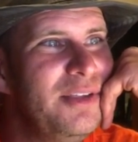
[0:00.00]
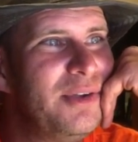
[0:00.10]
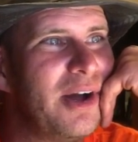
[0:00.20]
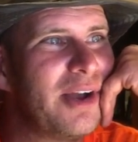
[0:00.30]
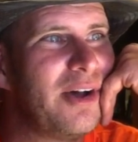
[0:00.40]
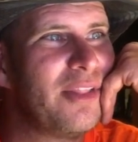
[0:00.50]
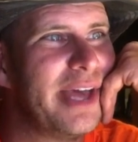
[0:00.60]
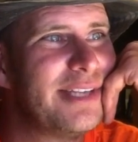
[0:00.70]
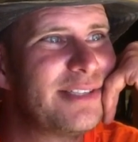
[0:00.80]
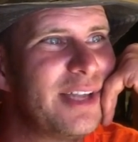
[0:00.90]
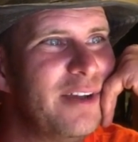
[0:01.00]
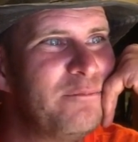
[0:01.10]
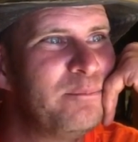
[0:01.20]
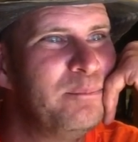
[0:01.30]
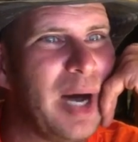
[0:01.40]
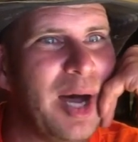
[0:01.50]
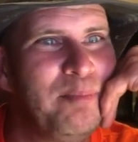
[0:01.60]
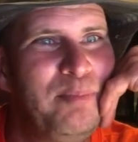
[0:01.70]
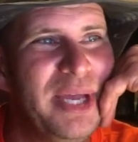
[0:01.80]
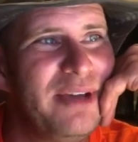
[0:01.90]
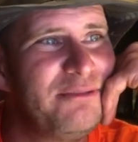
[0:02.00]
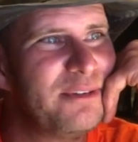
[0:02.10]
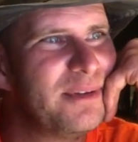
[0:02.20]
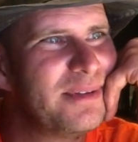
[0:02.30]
you caught all that stuff, Bob Piff.